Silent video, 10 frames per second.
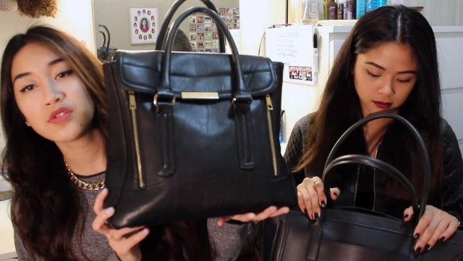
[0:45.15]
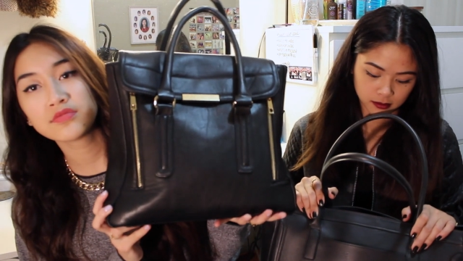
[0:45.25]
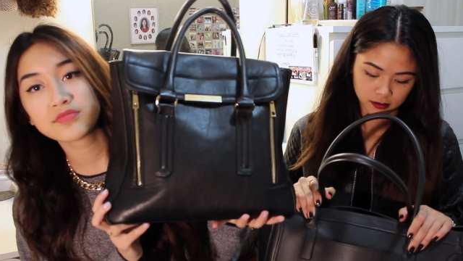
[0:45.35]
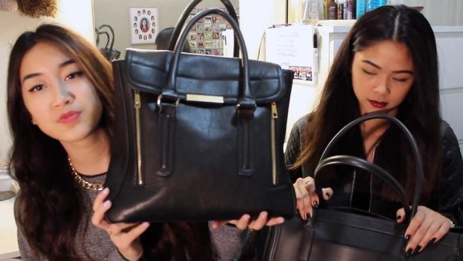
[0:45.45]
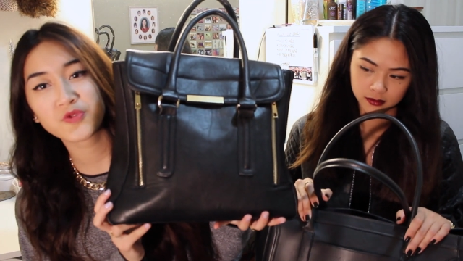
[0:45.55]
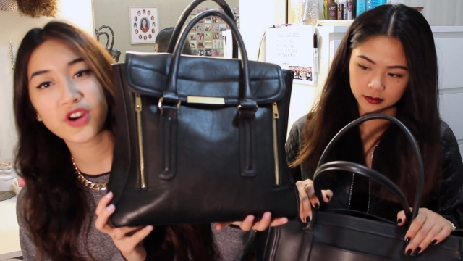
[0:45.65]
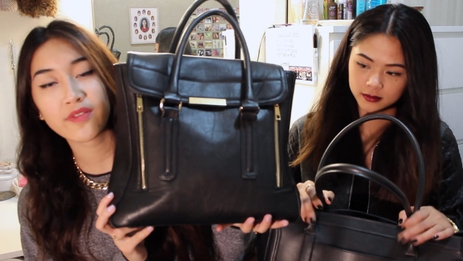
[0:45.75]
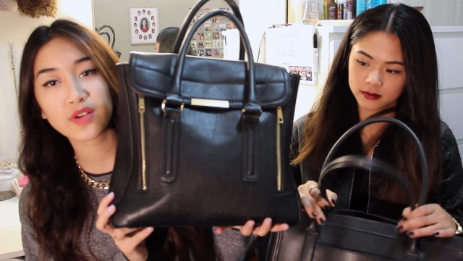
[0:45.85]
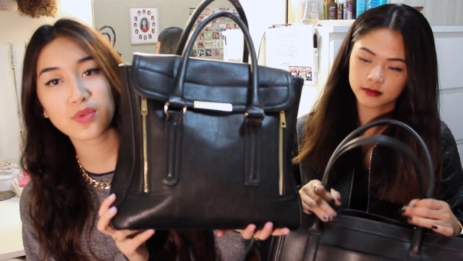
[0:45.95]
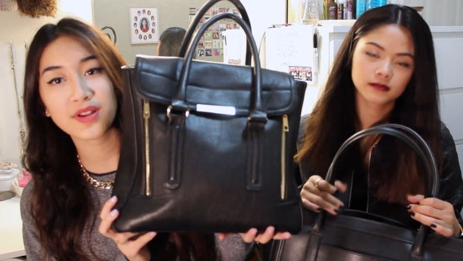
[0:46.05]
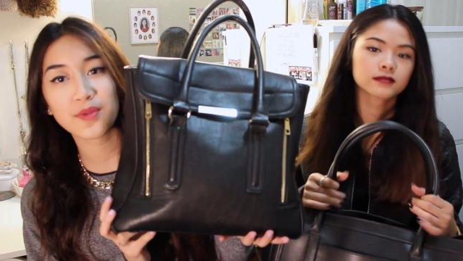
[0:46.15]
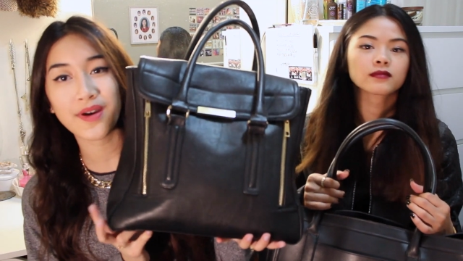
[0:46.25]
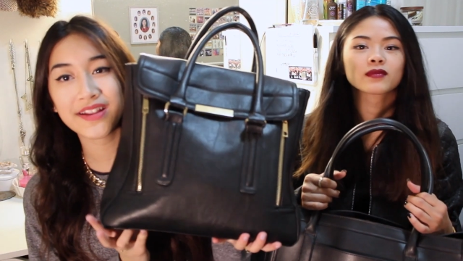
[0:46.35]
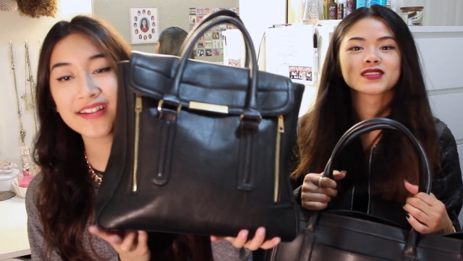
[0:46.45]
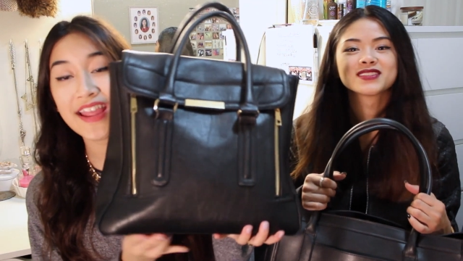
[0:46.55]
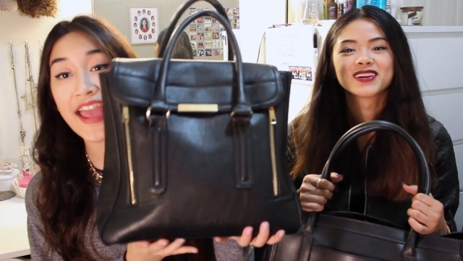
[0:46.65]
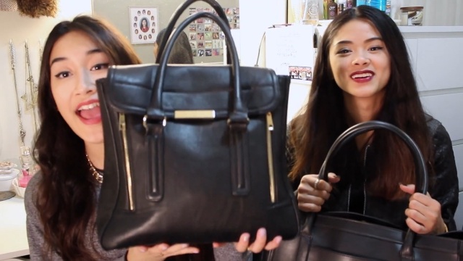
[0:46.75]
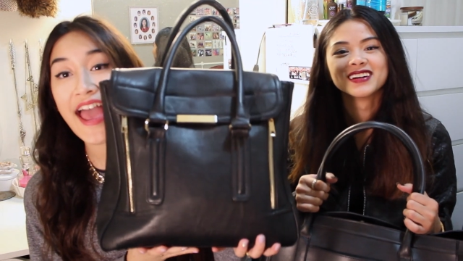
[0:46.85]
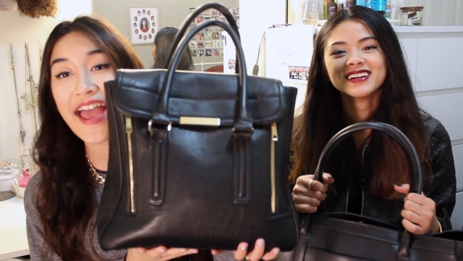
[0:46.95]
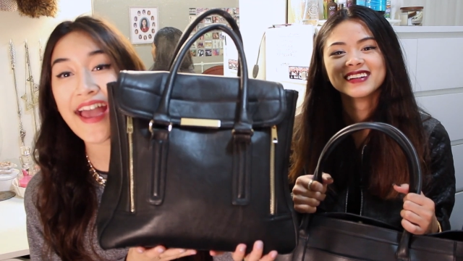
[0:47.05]
Speaker 1: Oh, Forever 21.
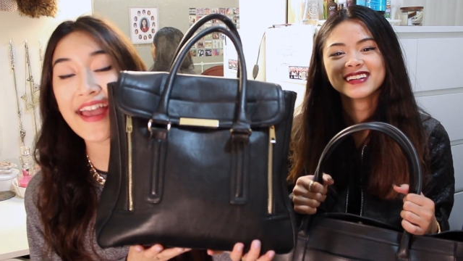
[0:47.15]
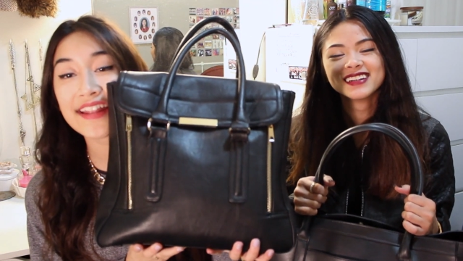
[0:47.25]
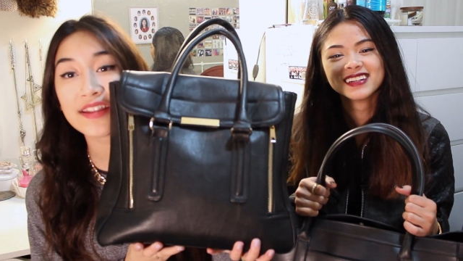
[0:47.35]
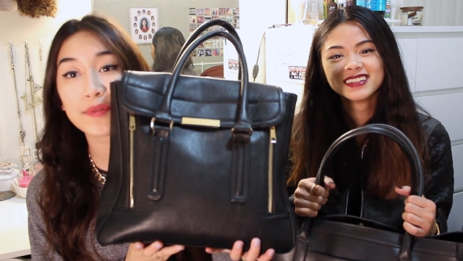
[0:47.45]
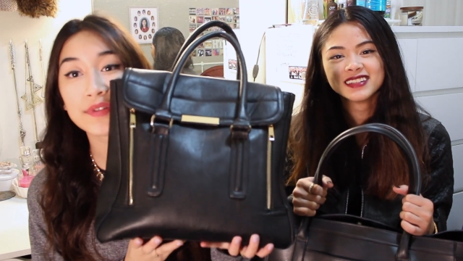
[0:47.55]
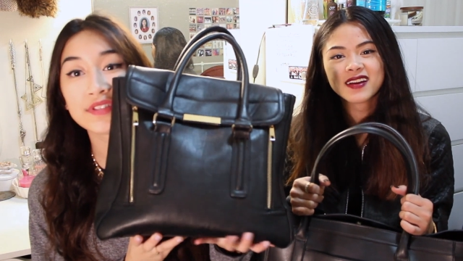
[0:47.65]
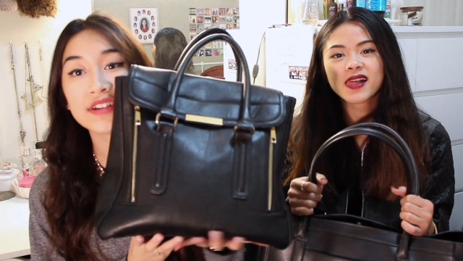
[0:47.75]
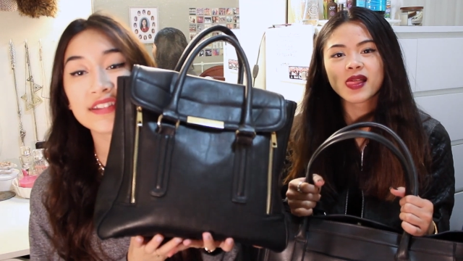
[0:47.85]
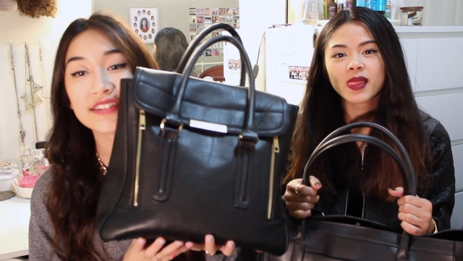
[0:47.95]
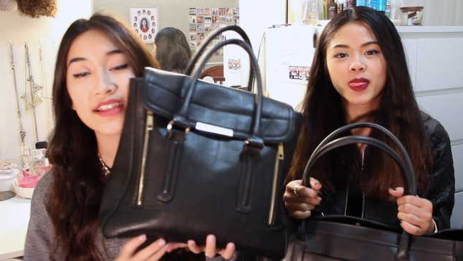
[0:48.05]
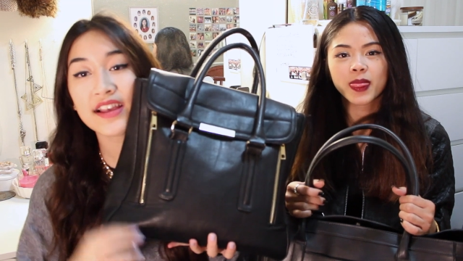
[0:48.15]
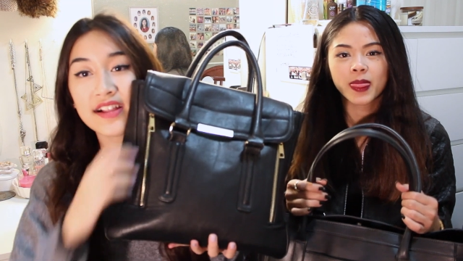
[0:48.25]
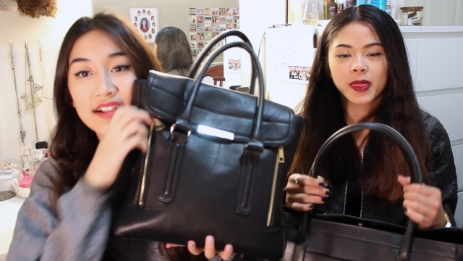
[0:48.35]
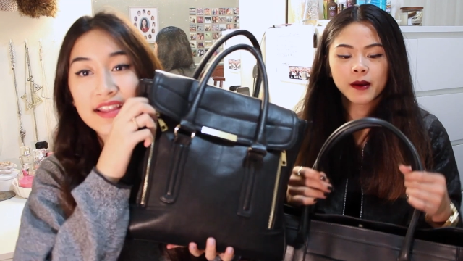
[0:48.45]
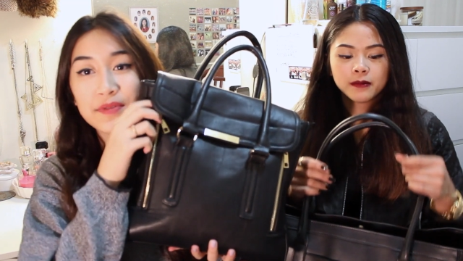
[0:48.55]
Zara. And it was on sale.